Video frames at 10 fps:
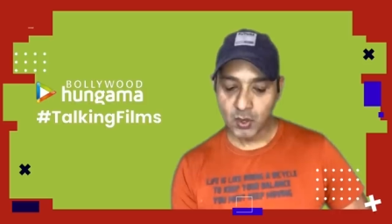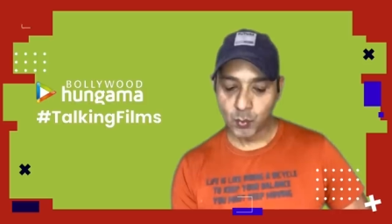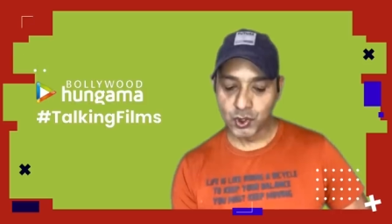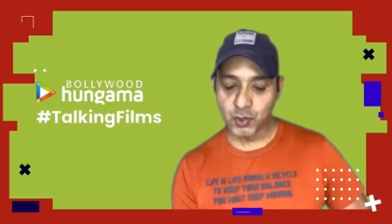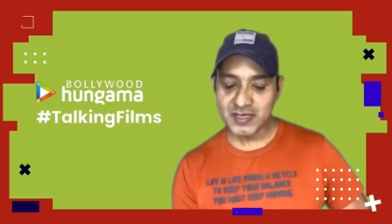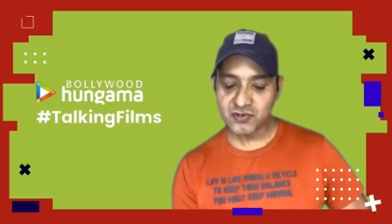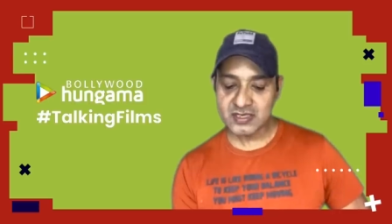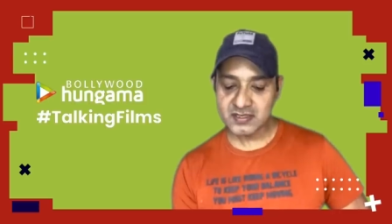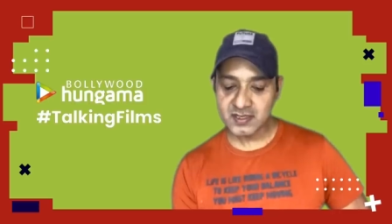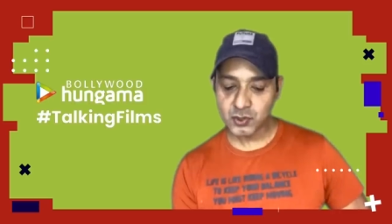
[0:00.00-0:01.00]
Would you be
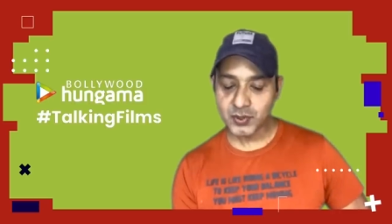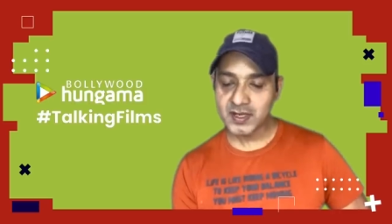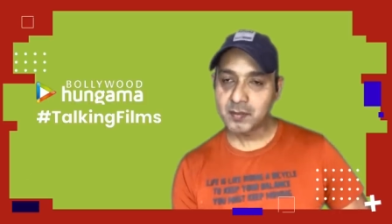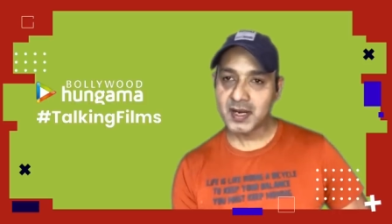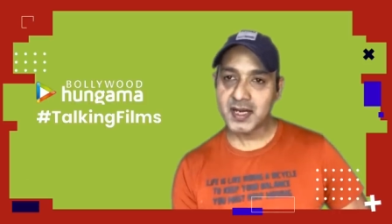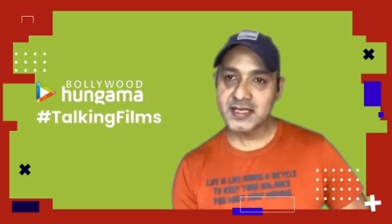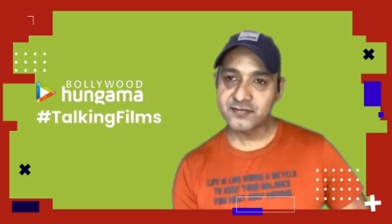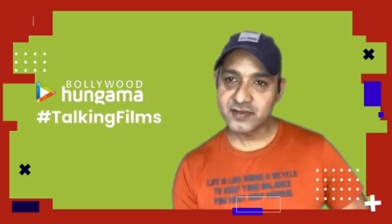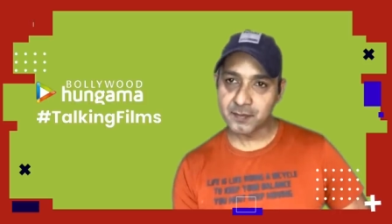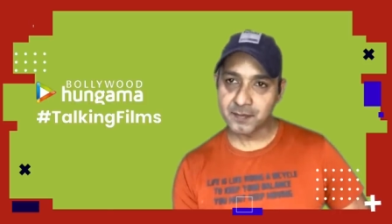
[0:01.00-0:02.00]
interested in doing a Marathi film?